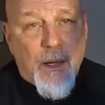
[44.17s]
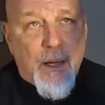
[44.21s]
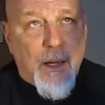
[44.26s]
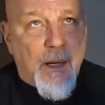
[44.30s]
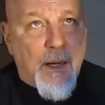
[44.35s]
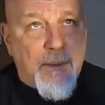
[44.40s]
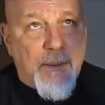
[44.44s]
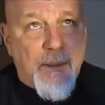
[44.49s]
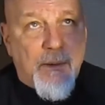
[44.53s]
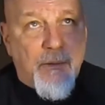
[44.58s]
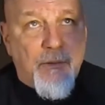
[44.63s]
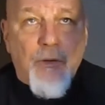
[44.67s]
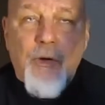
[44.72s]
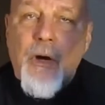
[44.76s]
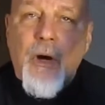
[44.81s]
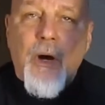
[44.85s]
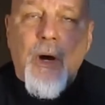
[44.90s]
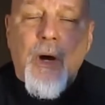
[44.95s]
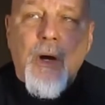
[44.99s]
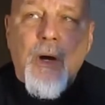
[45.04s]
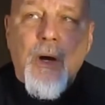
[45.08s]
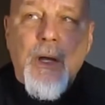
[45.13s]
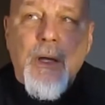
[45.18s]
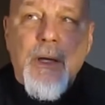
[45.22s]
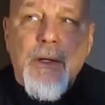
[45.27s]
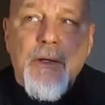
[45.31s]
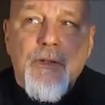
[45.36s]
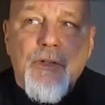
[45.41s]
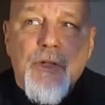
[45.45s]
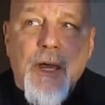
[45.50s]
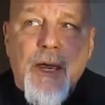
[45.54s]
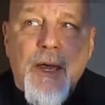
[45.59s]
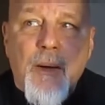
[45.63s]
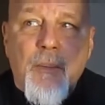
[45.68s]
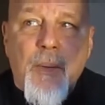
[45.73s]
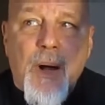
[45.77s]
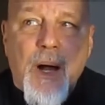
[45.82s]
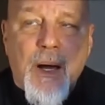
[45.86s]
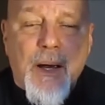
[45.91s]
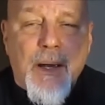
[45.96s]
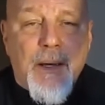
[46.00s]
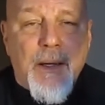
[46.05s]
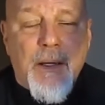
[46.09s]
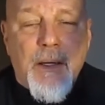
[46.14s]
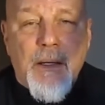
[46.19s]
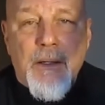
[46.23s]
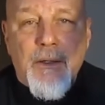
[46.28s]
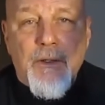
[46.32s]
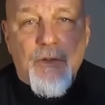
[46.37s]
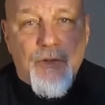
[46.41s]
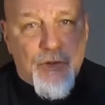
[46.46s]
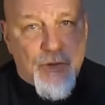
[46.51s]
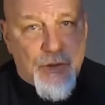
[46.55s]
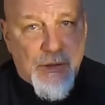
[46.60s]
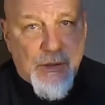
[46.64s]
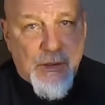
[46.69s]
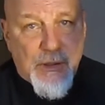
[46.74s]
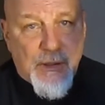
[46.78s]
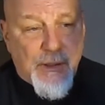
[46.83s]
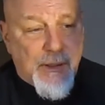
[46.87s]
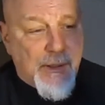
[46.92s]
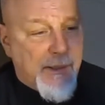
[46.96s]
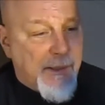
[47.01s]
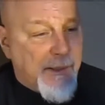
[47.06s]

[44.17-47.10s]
I think it's R-H-M-I-N-G,